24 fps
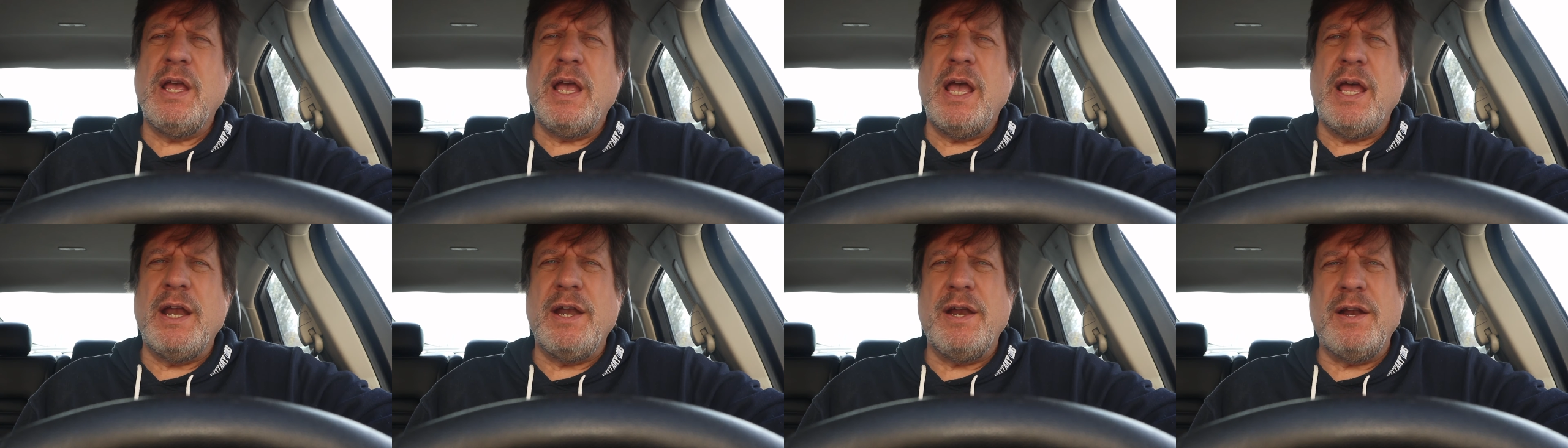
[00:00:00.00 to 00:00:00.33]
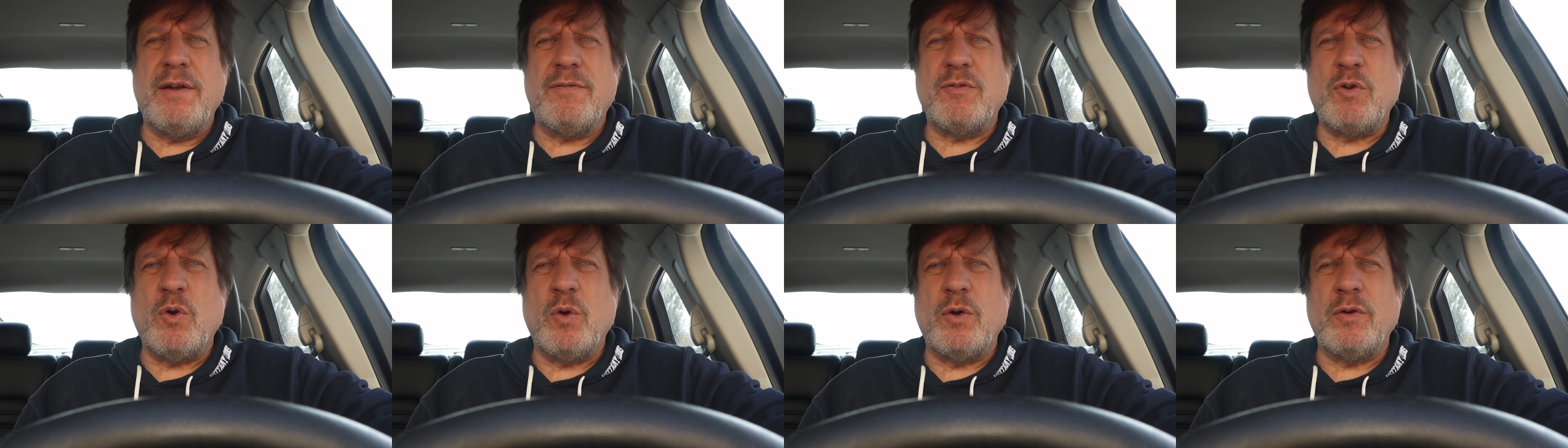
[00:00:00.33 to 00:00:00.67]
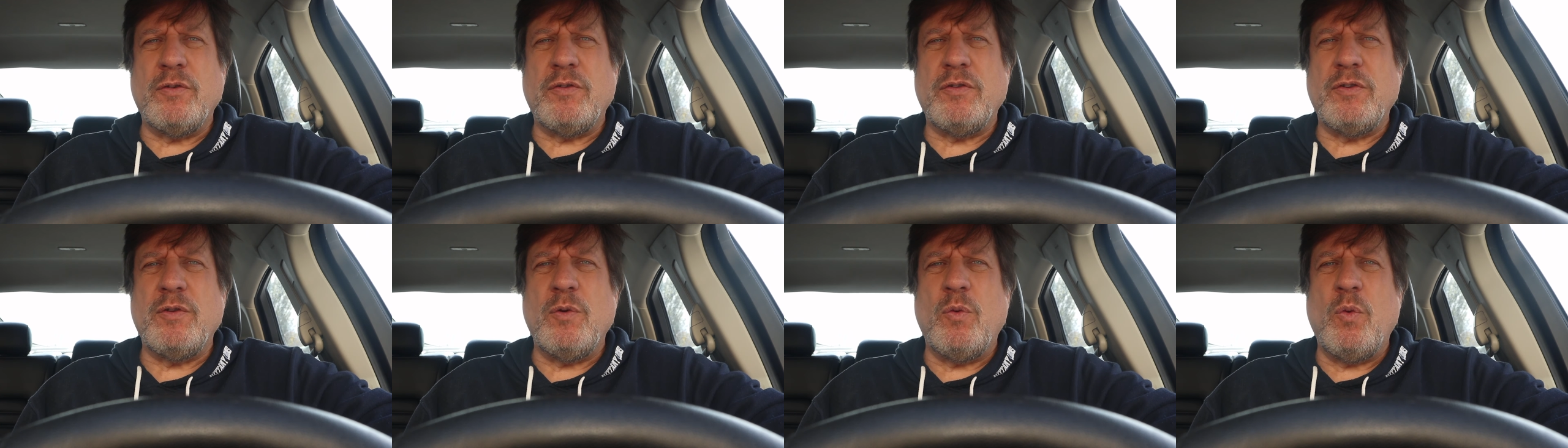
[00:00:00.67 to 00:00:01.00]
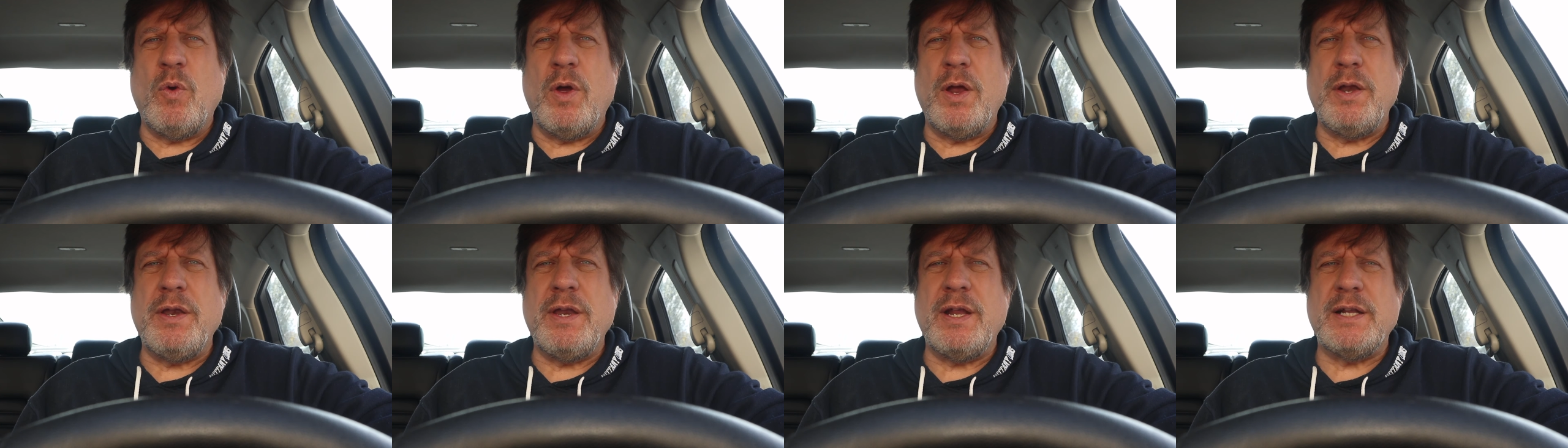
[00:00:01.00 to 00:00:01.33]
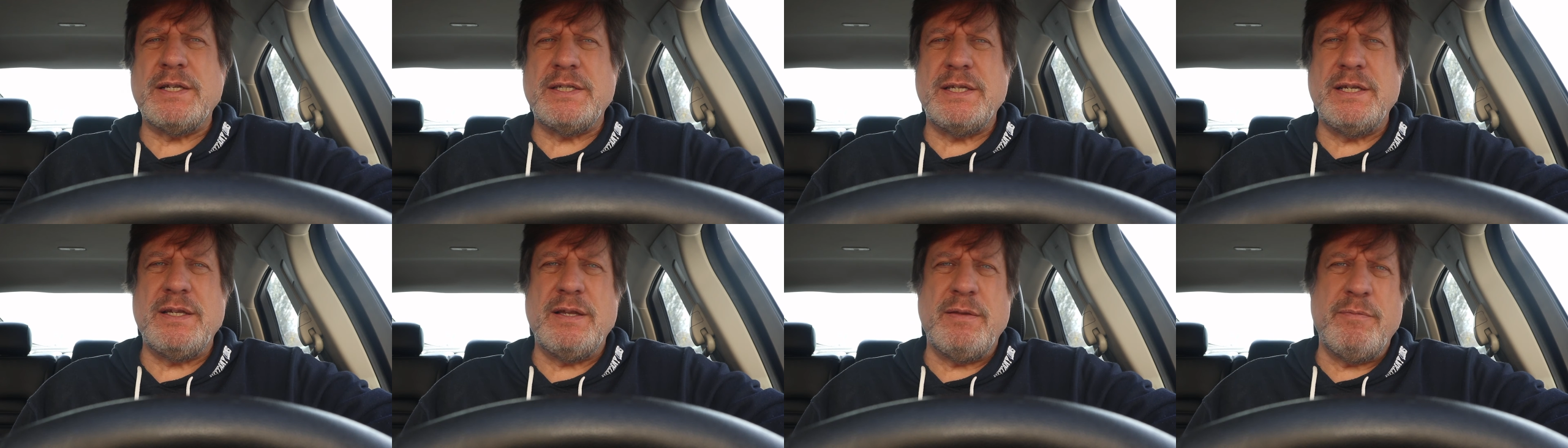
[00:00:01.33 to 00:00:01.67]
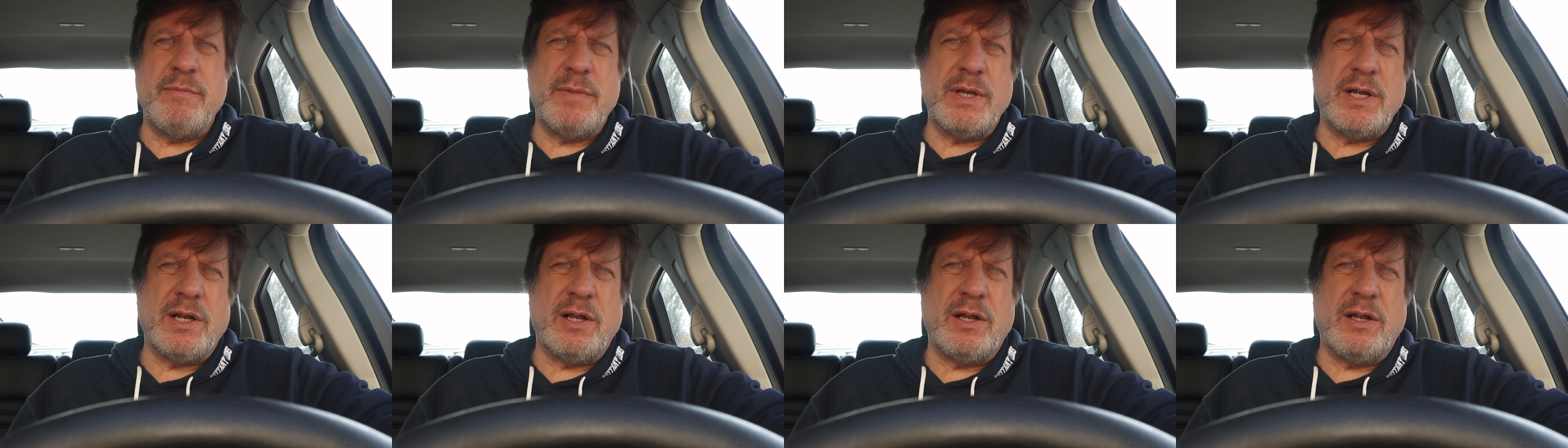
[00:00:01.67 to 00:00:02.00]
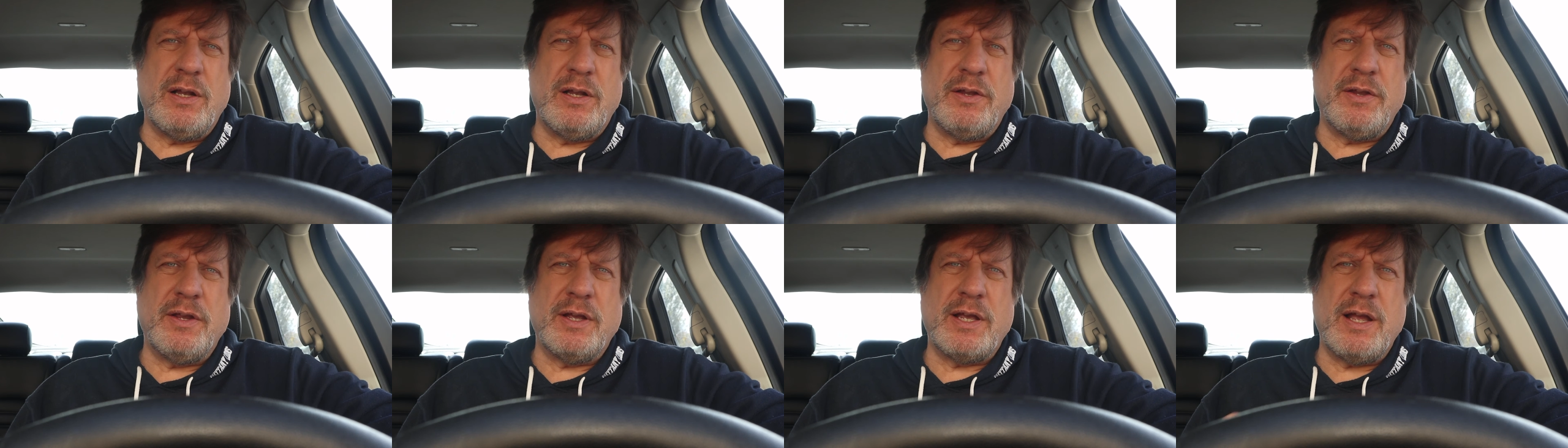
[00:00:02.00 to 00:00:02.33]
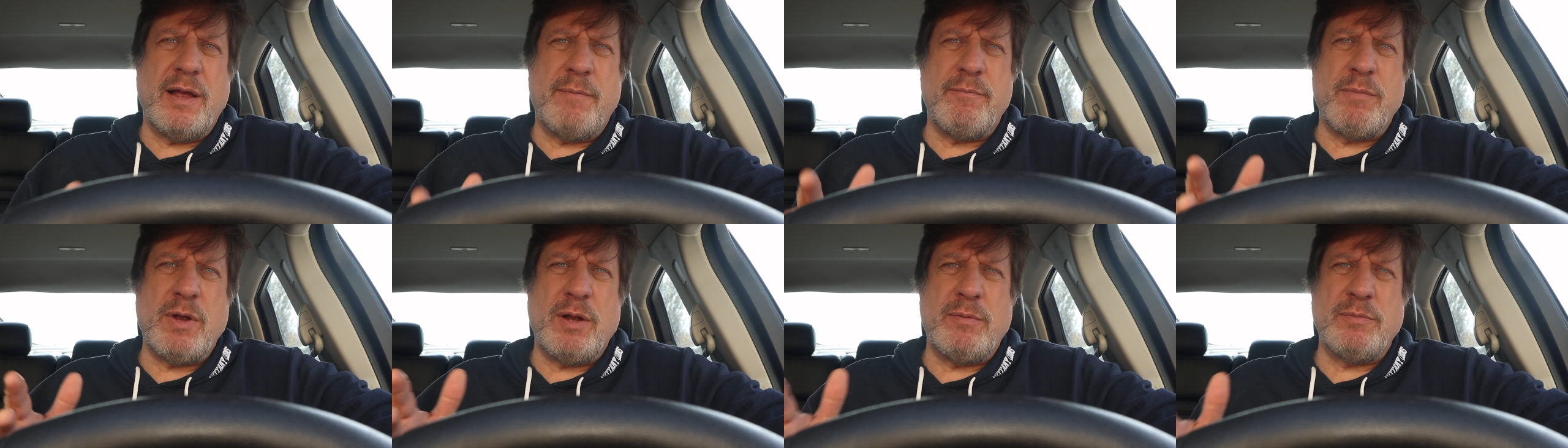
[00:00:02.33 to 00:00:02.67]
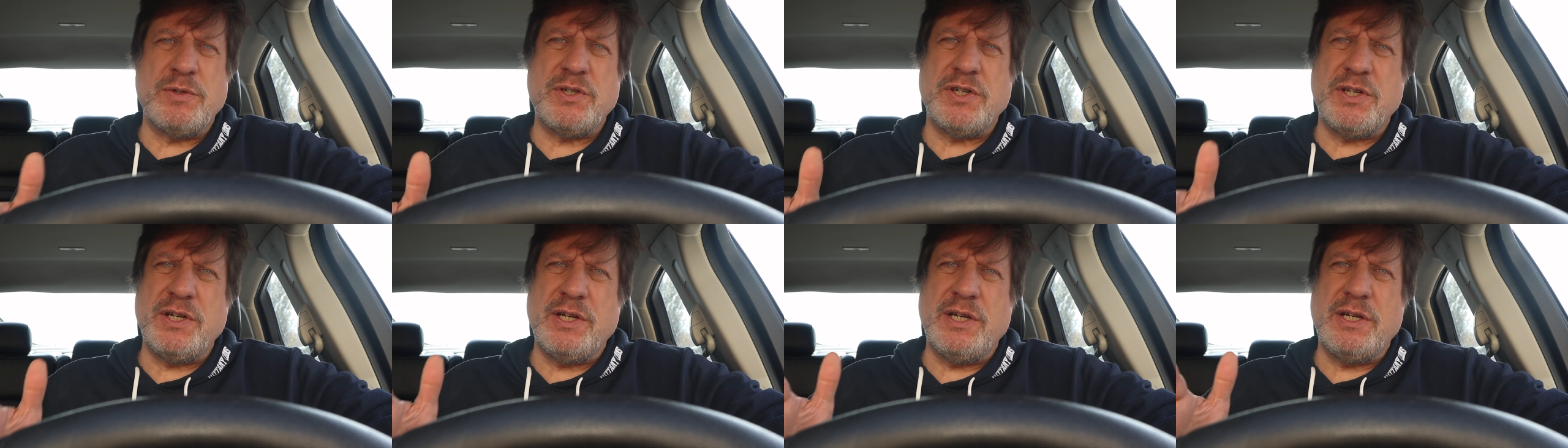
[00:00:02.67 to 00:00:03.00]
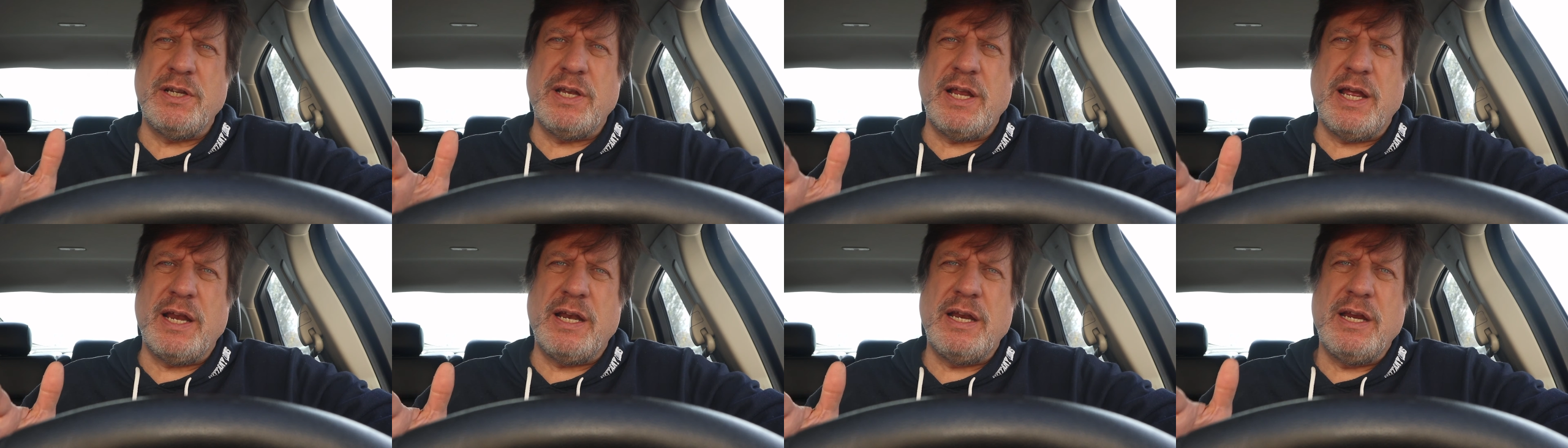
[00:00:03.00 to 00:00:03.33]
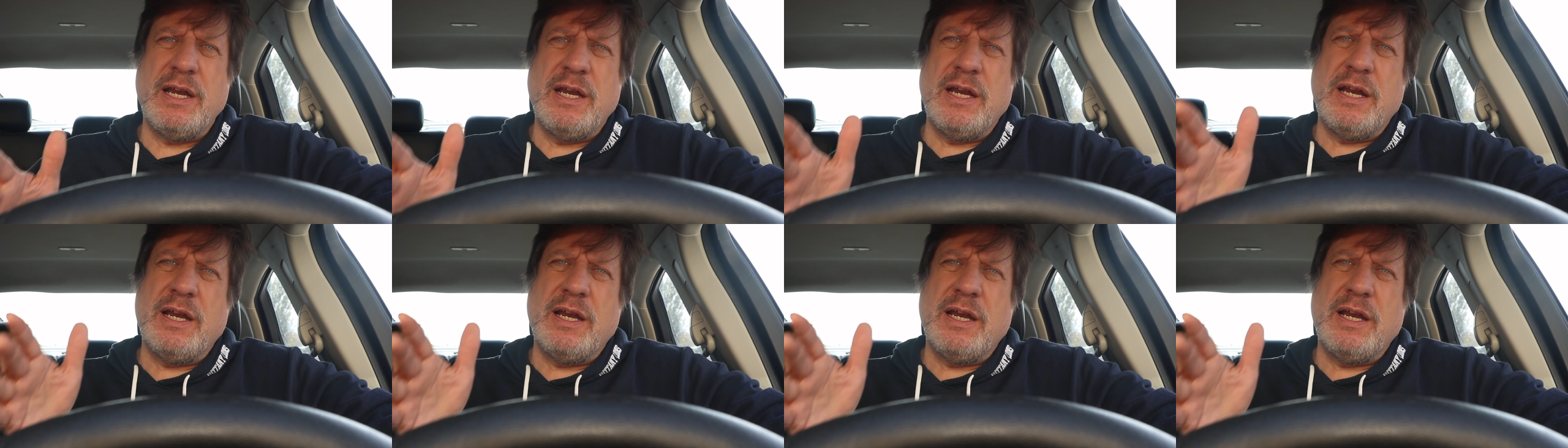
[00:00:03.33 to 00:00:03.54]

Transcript: And then of course the one that's in the middle, the gumball machine, that